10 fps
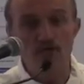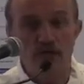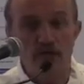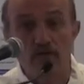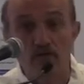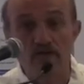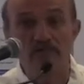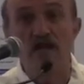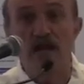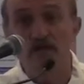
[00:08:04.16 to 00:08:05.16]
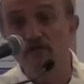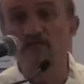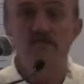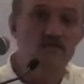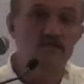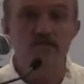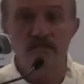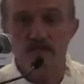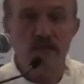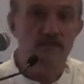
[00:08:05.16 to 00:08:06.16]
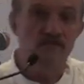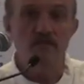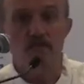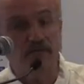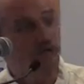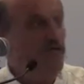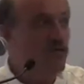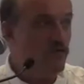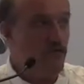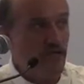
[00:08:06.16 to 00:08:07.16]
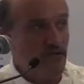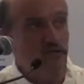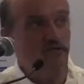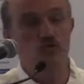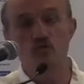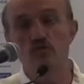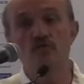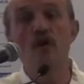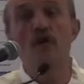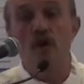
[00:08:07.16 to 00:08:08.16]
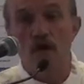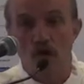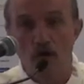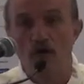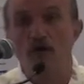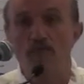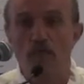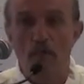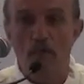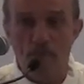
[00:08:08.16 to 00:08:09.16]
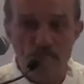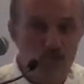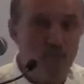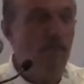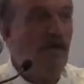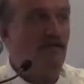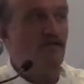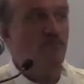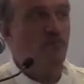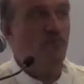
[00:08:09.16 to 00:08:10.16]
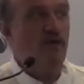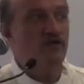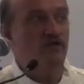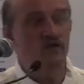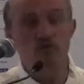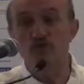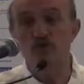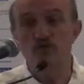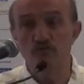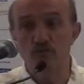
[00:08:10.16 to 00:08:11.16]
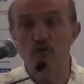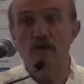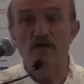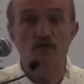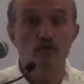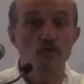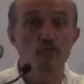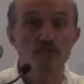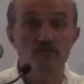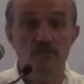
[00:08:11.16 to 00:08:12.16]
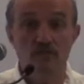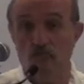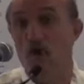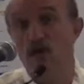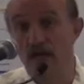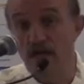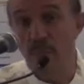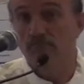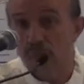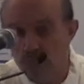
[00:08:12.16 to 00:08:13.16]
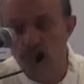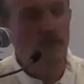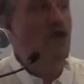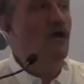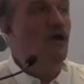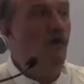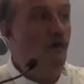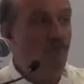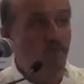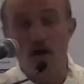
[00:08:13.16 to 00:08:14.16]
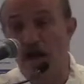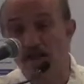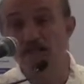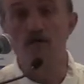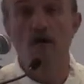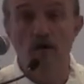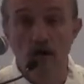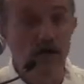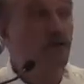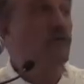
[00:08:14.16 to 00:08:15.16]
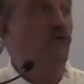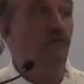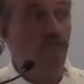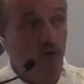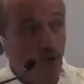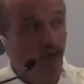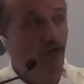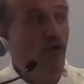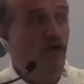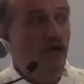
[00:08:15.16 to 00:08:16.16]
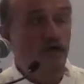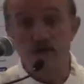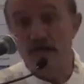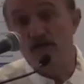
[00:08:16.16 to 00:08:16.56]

you can select novices, experienced returning, you can choose a subpart of the population which use motorbike for commuting only, or for leisure only, or for both. You can